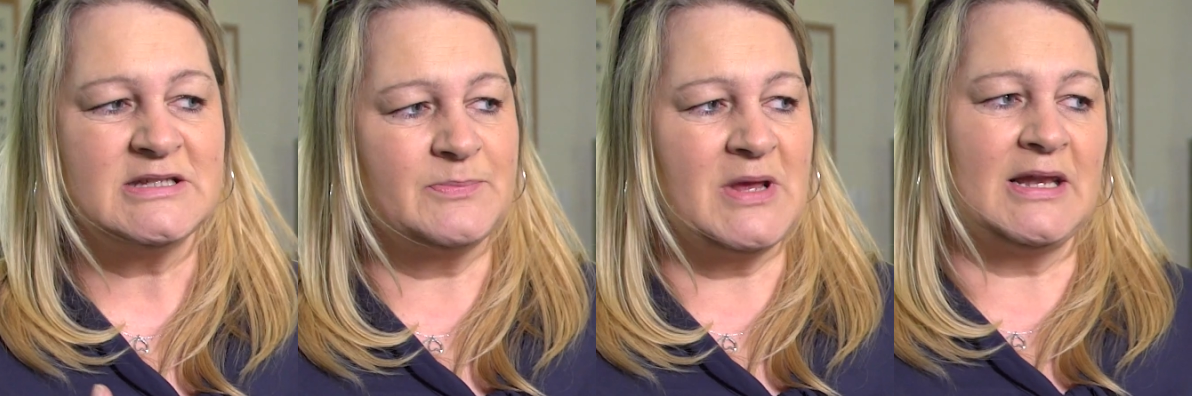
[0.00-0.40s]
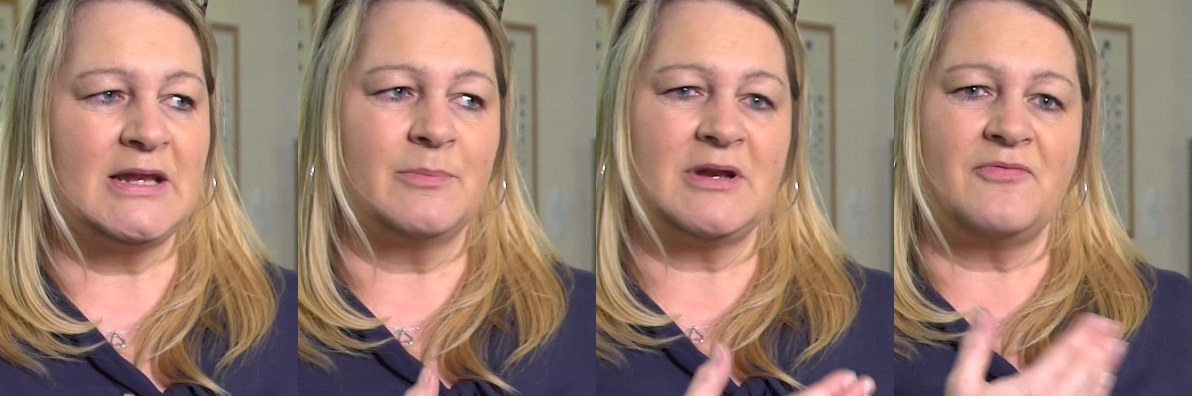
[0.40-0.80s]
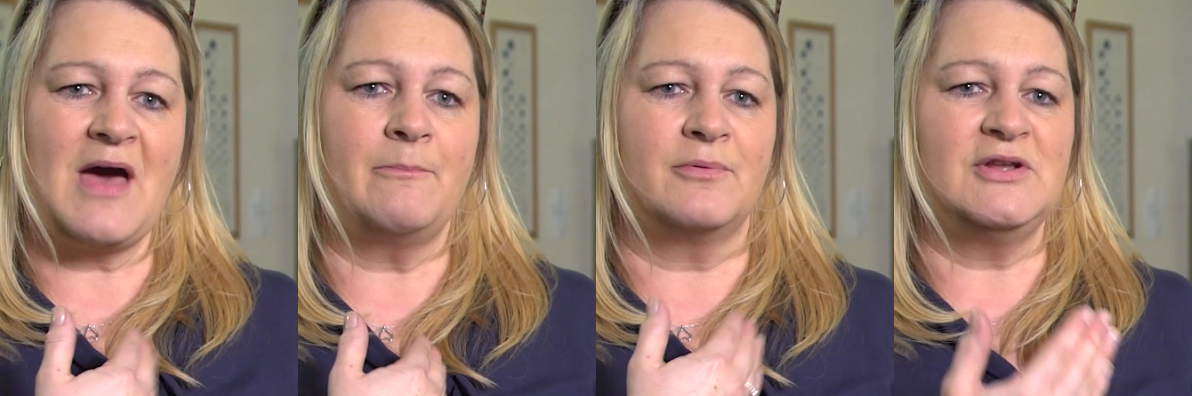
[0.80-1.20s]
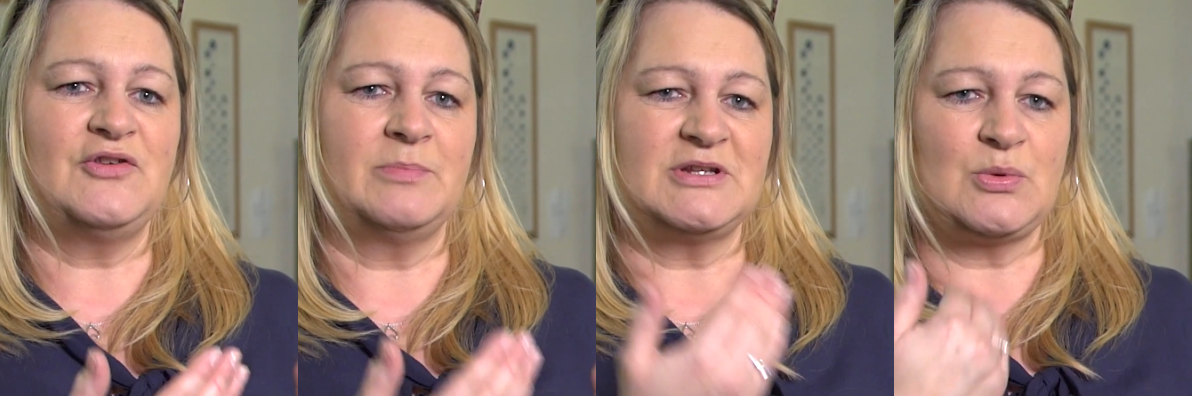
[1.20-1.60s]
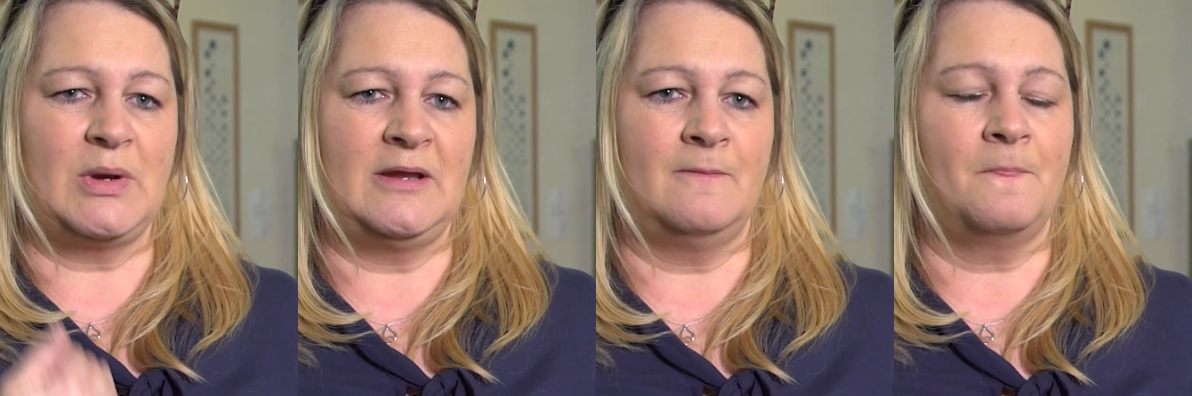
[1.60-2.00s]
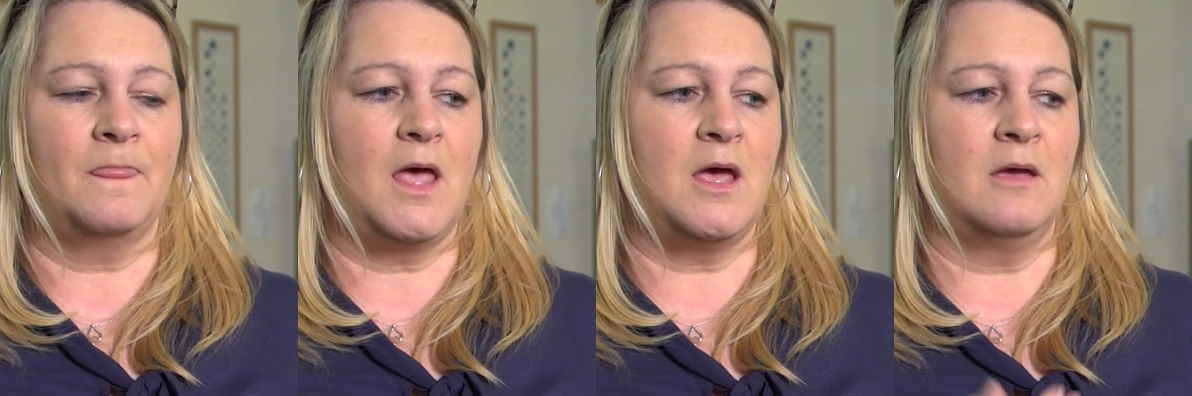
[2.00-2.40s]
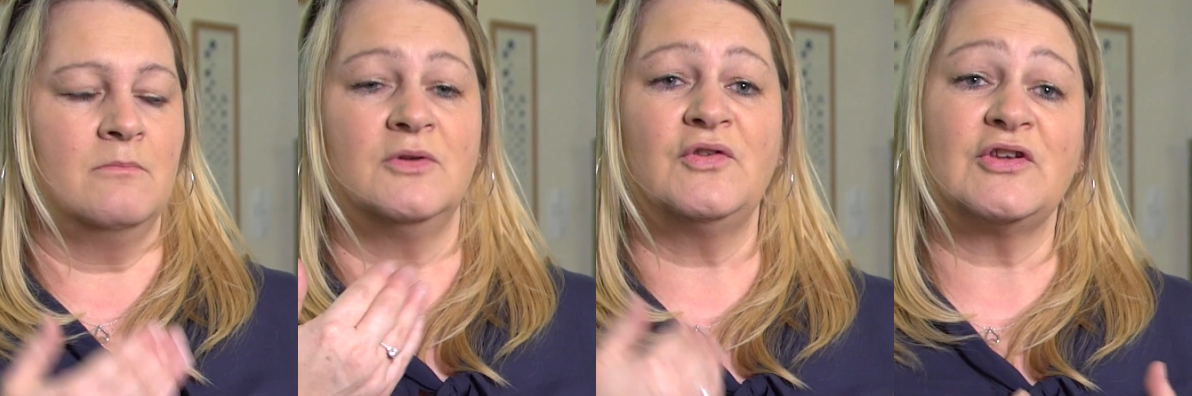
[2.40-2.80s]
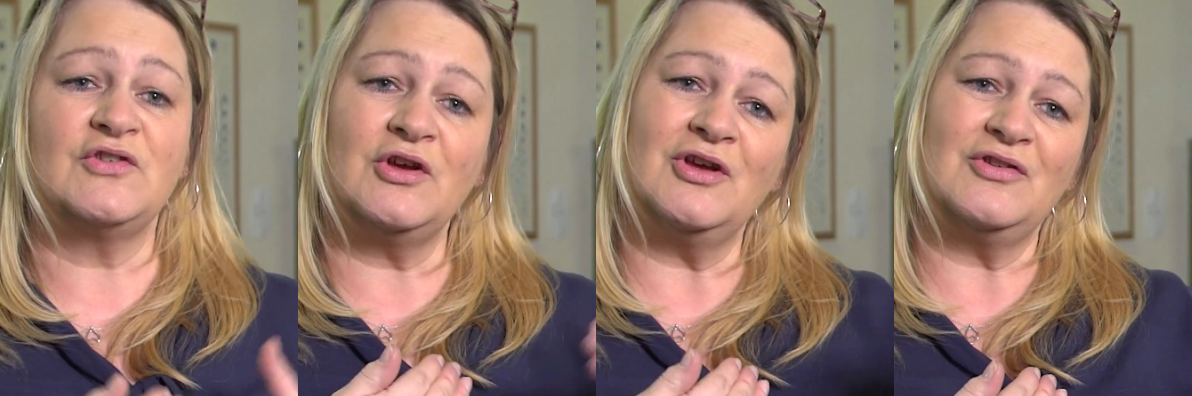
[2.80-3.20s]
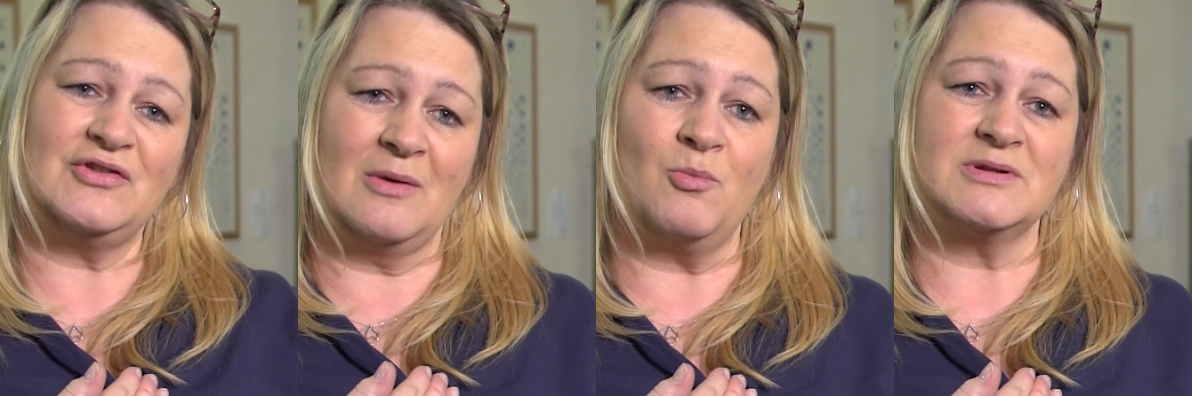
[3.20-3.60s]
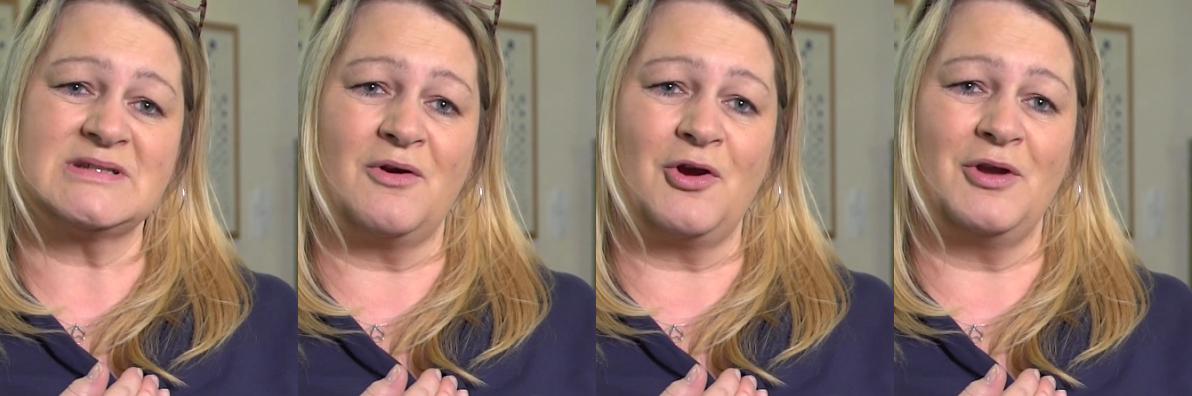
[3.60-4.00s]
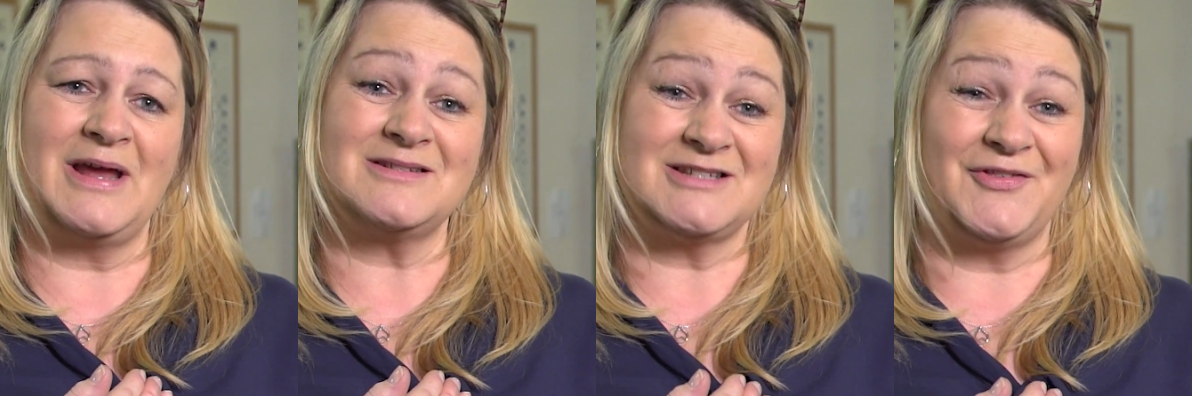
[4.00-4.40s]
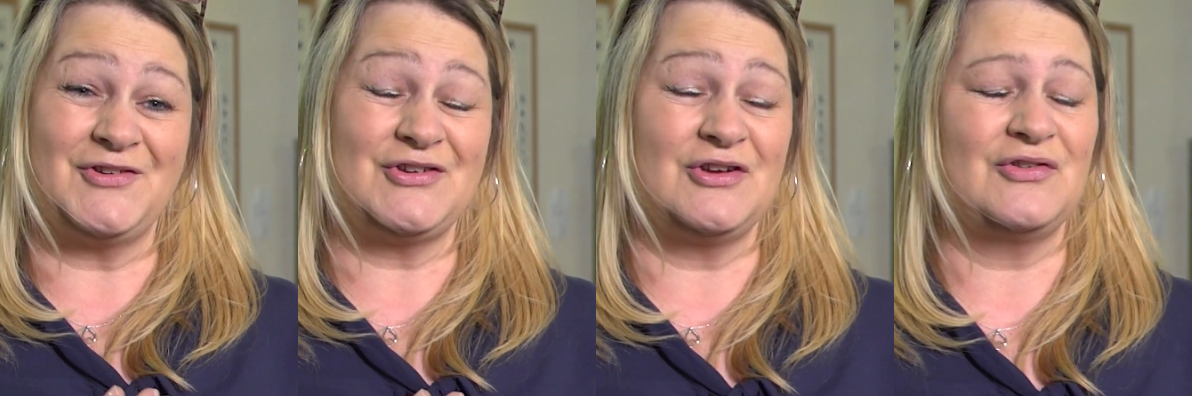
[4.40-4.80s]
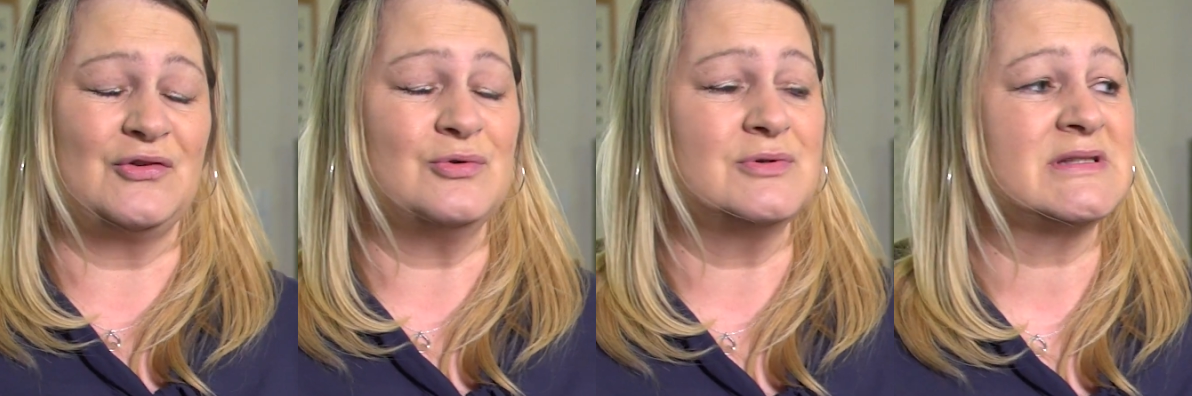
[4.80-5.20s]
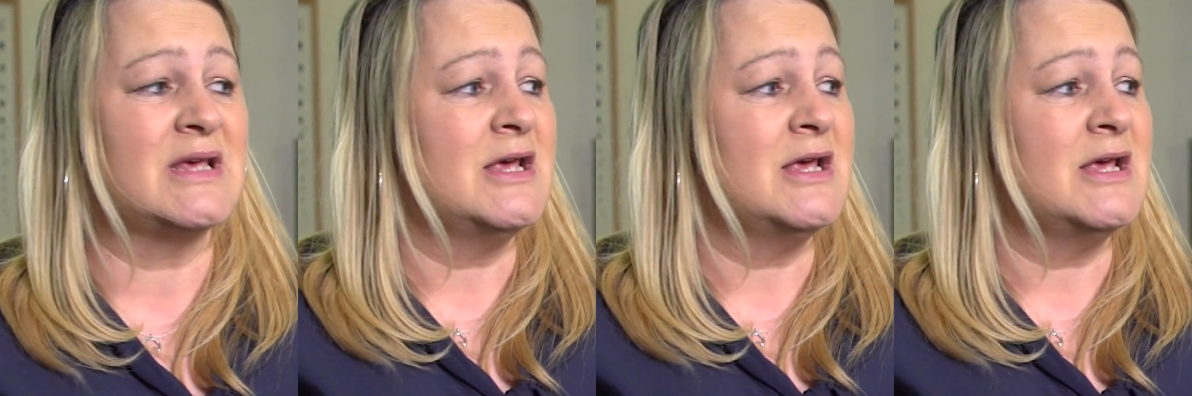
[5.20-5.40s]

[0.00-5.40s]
be a little bit of that bridge between the church and what's going on outside the church doors.